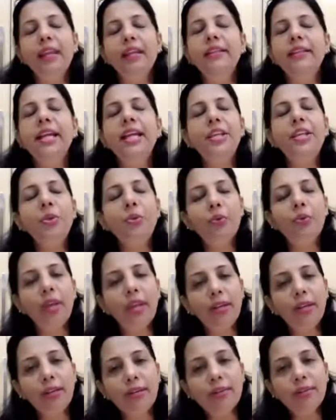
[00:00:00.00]
then you
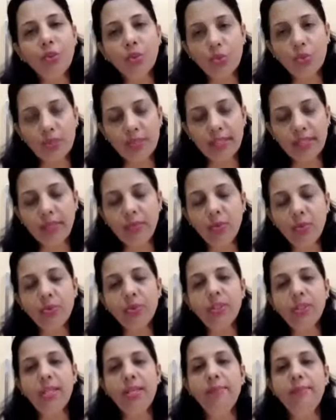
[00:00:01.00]
can choose
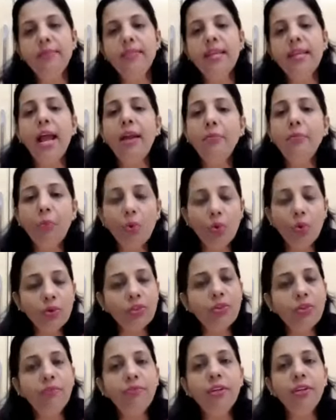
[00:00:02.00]
those creams. And
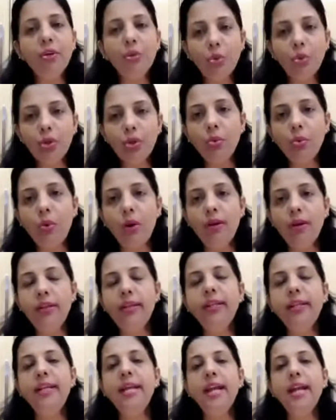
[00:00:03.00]
most of the good
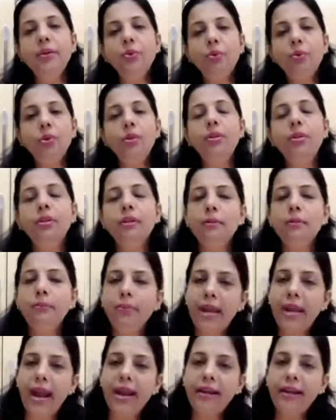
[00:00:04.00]
quality and good
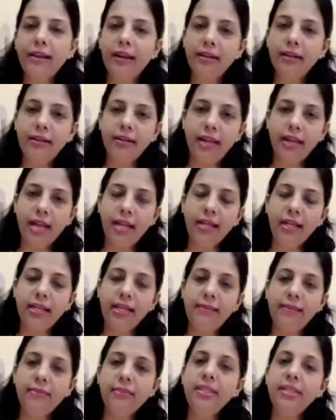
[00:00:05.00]
brand under eye
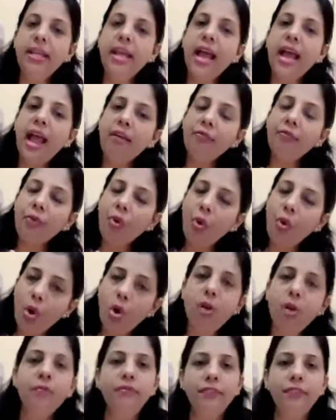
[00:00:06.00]
creams, they have
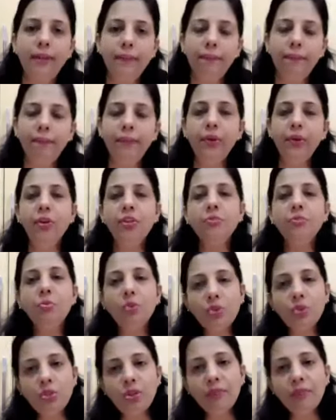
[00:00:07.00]
all of them, because
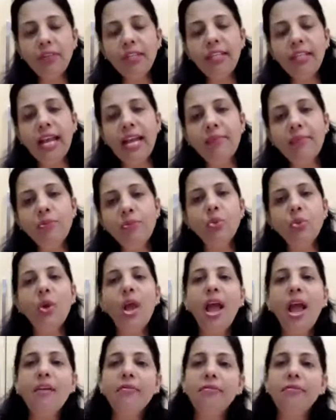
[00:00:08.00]
most of the times you
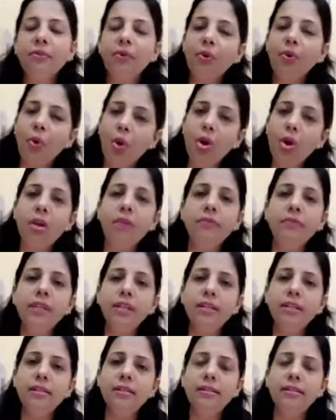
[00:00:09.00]
have all of the
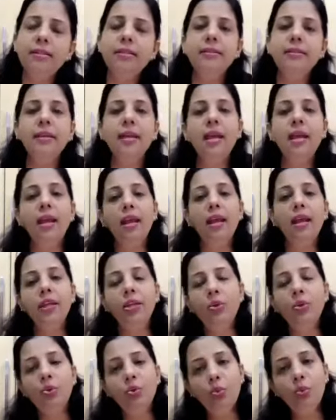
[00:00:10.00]
concerns.
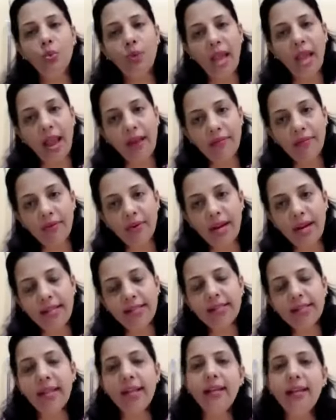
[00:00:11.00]
You have dry
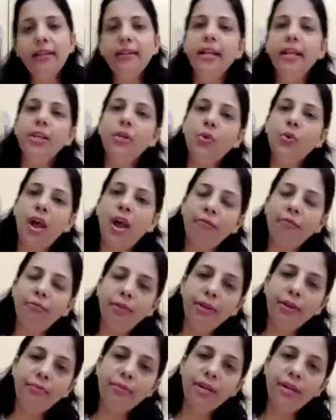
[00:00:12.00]
skin, then you have
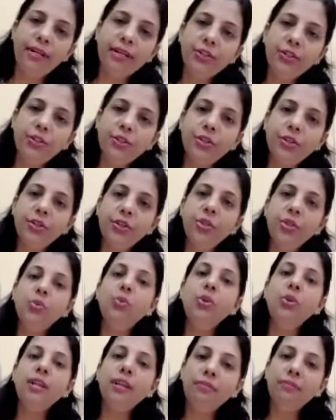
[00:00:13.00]
pigmentation,
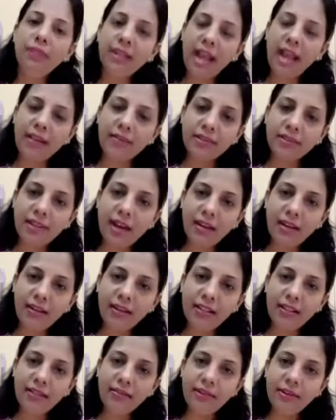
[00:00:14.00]
you even have
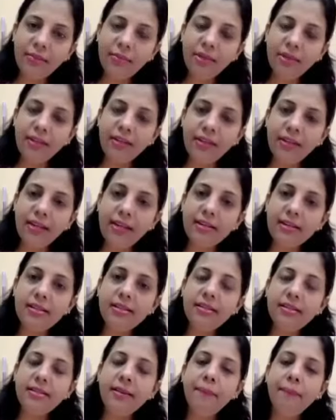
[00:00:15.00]
started developing
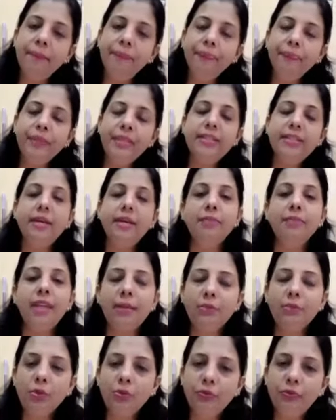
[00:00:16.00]
wrinkles,
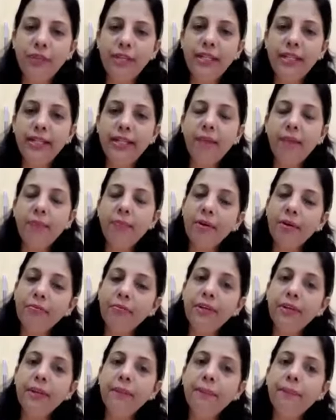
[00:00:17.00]
sometimes you feel they are
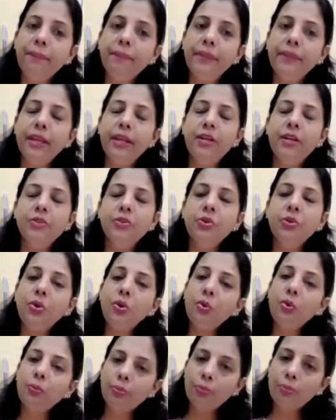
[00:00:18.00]
puffy.
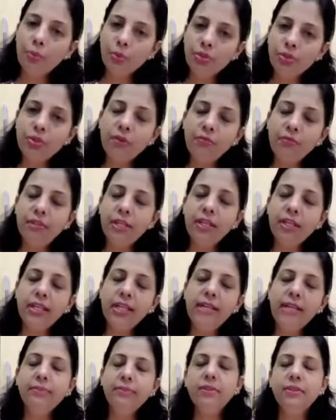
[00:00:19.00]
So most of the
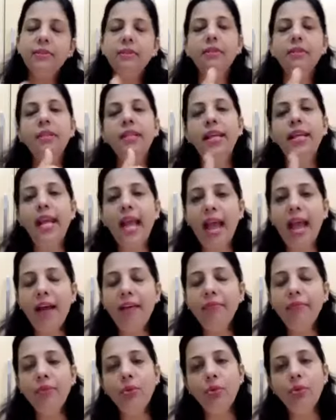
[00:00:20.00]
creams, they
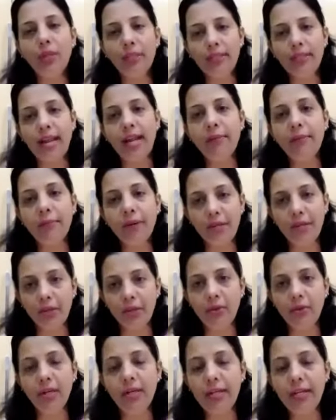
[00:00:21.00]
have that
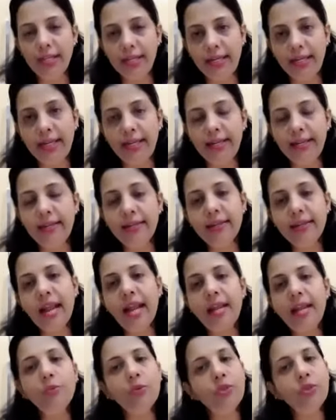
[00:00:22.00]
particular ingredient,
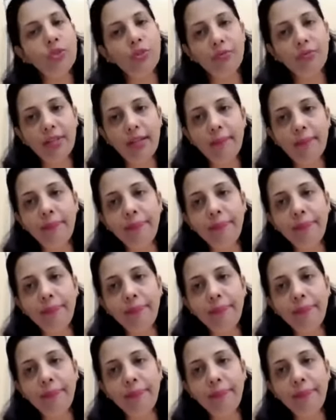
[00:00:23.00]
and most of